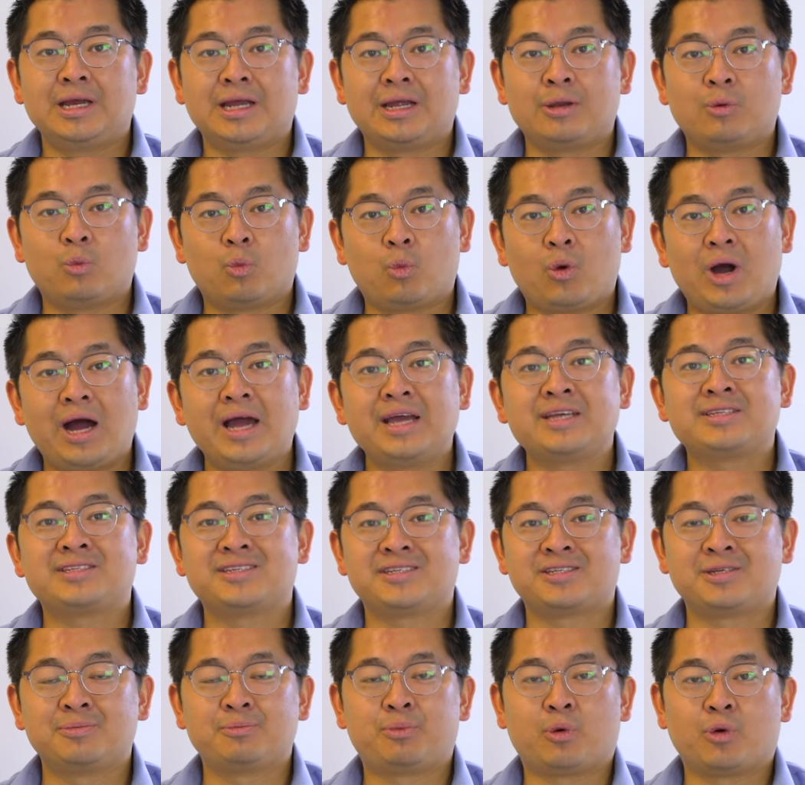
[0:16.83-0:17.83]
And why is
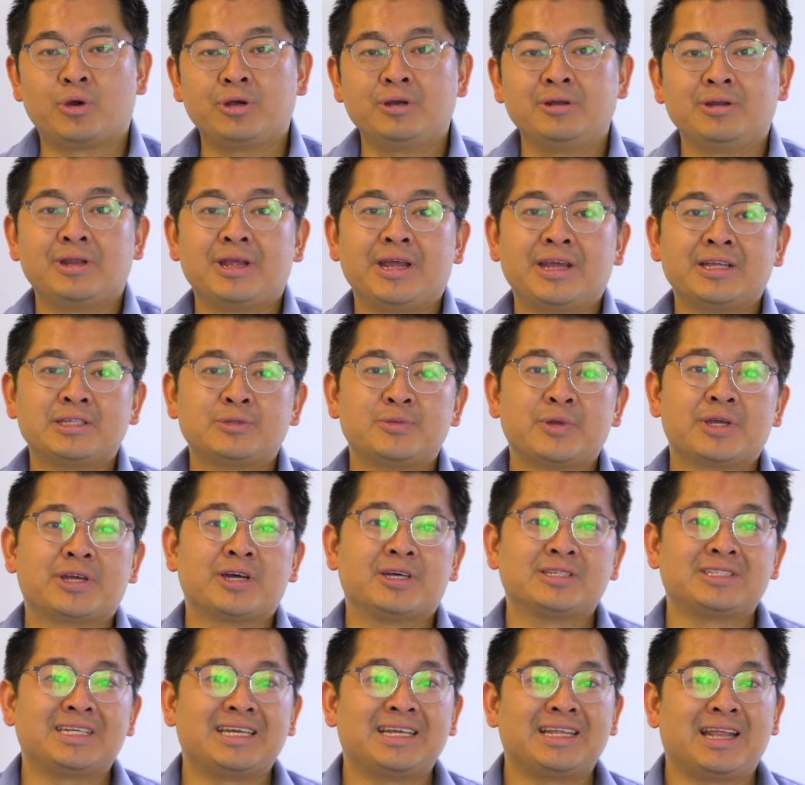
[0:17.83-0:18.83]
this important? It's
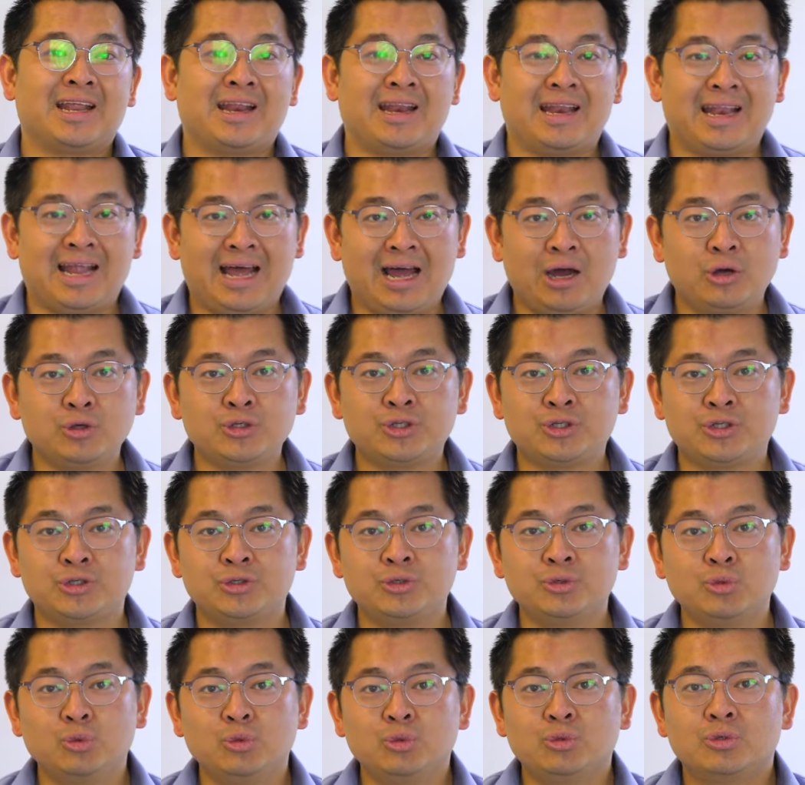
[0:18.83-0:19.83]
because it allows
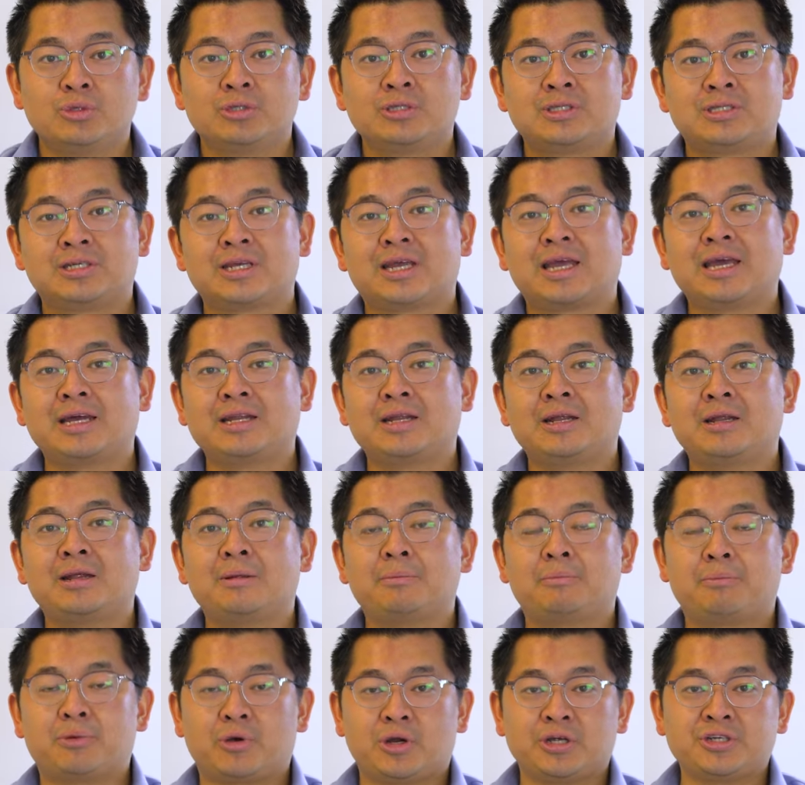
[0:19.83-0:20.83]
you to get an
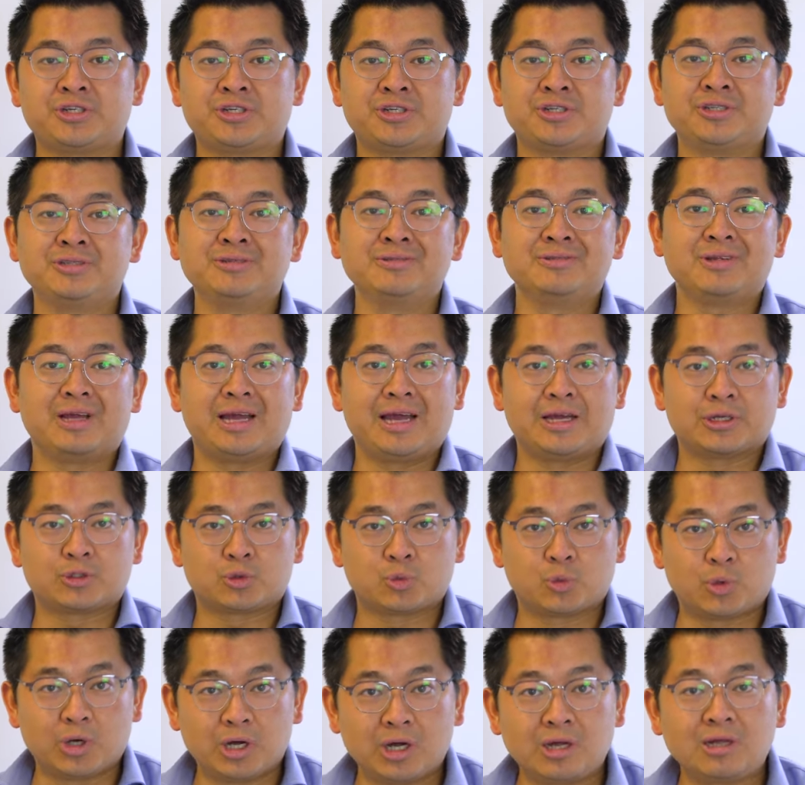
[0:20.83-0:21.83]
impression
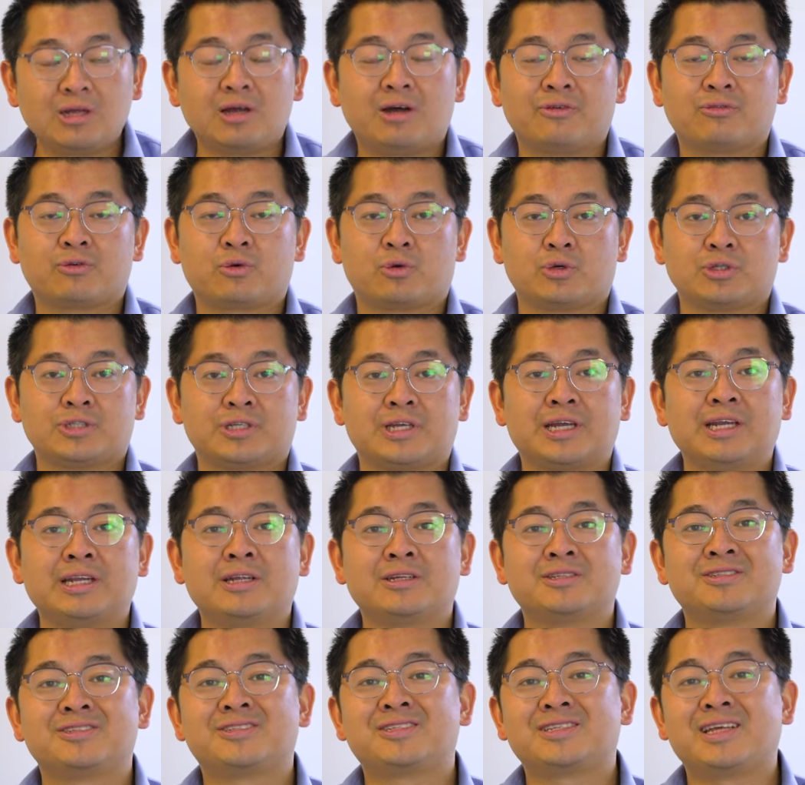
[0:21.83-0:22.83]
as well, of course, to get
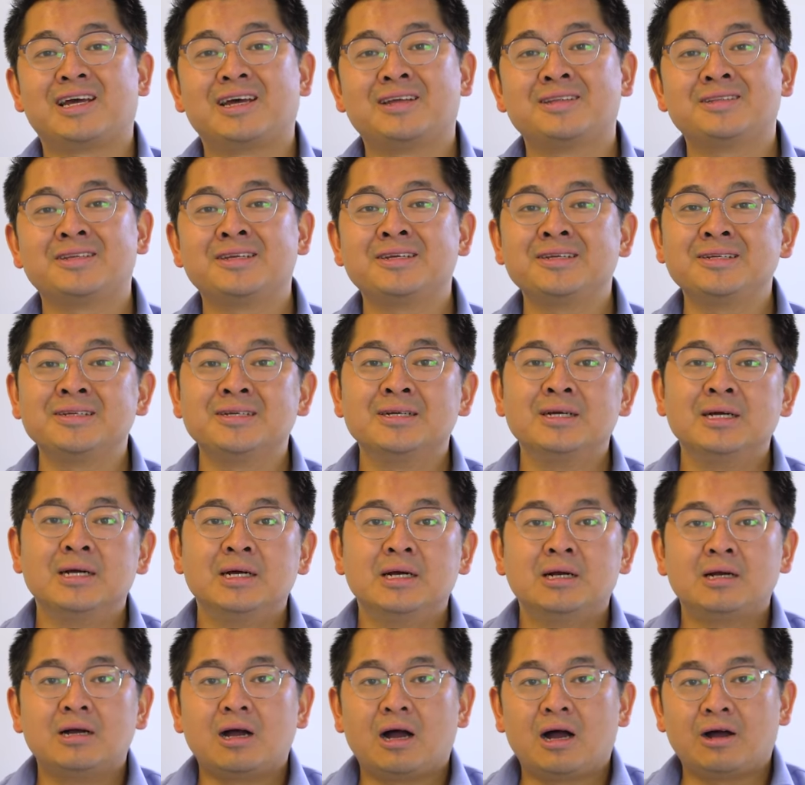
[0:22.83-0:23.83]
an understanding
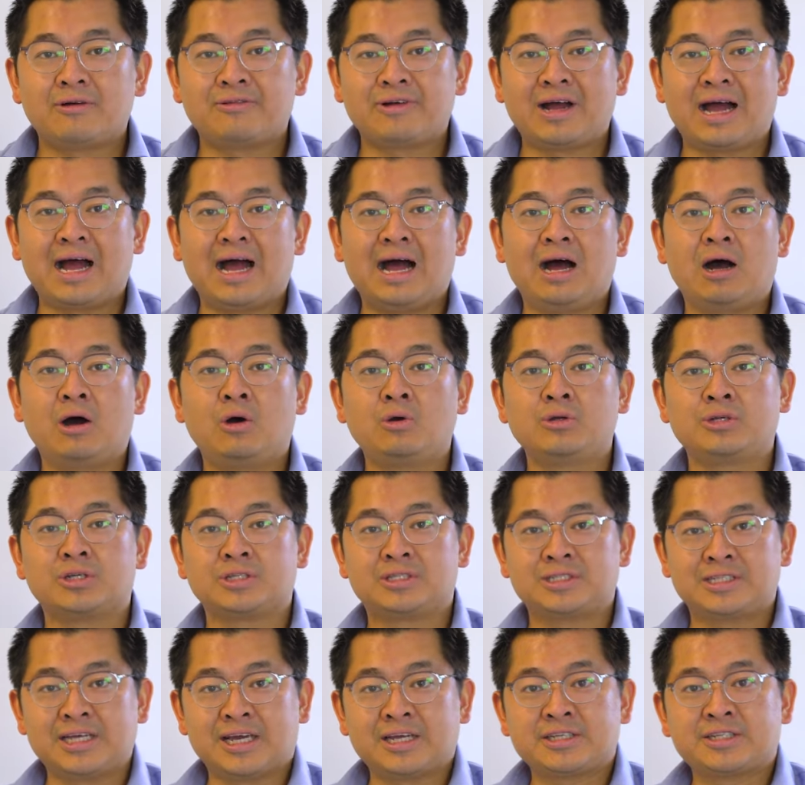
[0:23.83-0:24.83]
of how
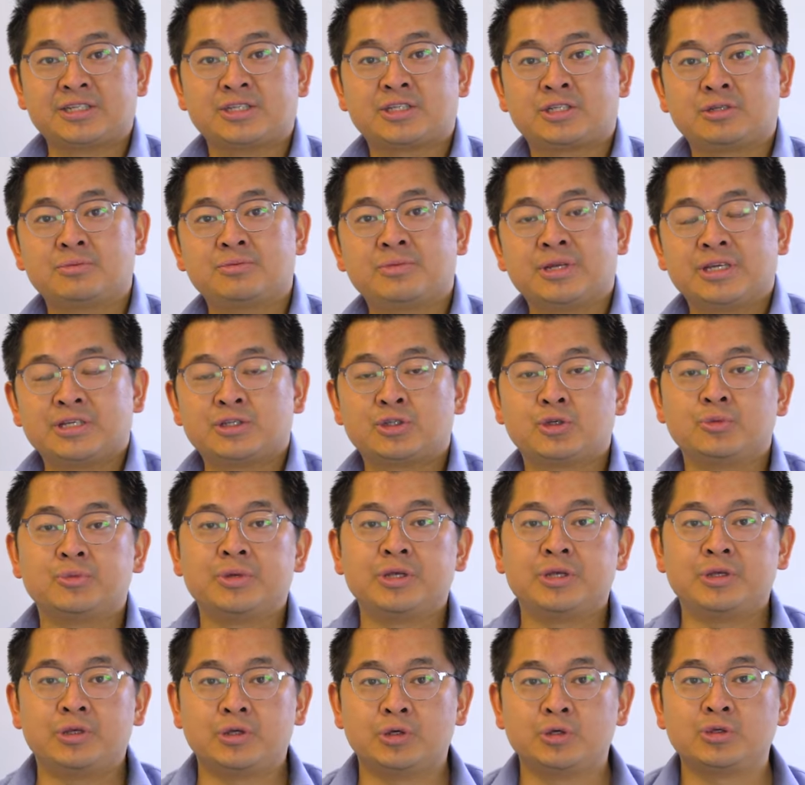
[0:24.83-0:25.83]
the tax system is to
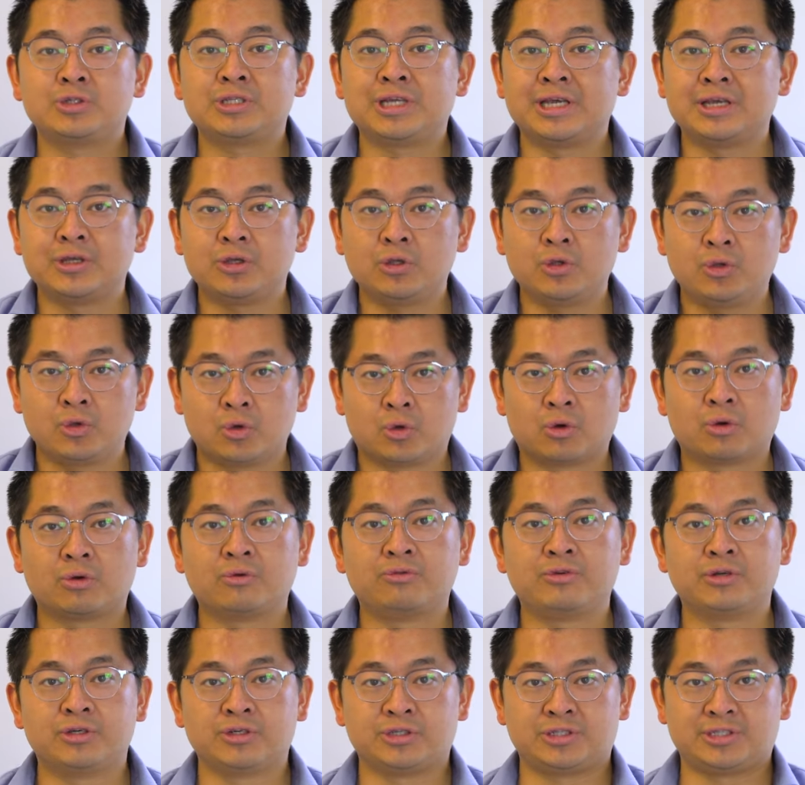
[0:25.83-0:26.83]
be used in
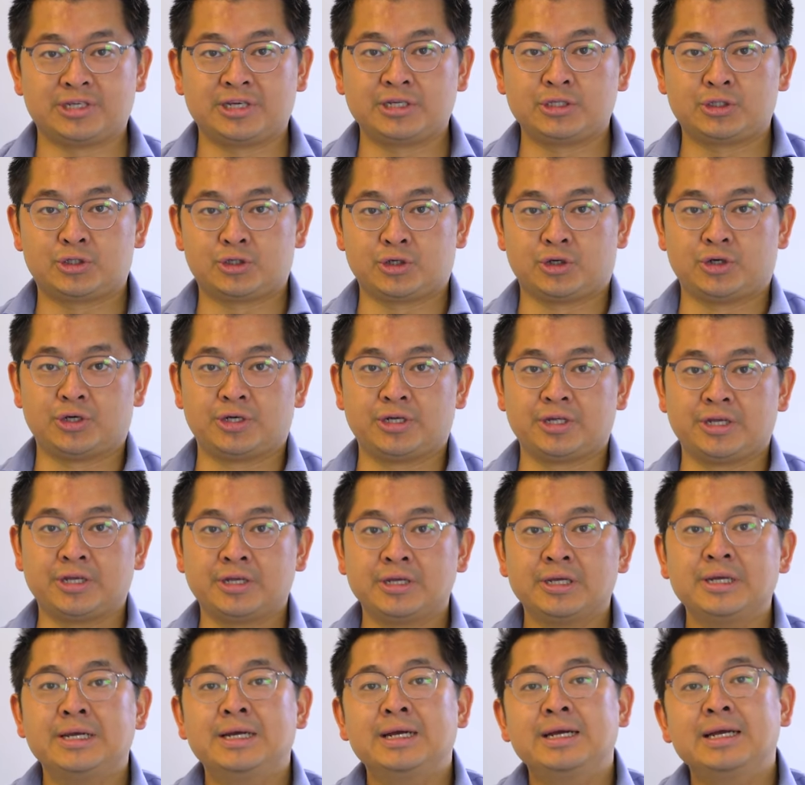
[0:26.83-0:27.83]
your real estate journey.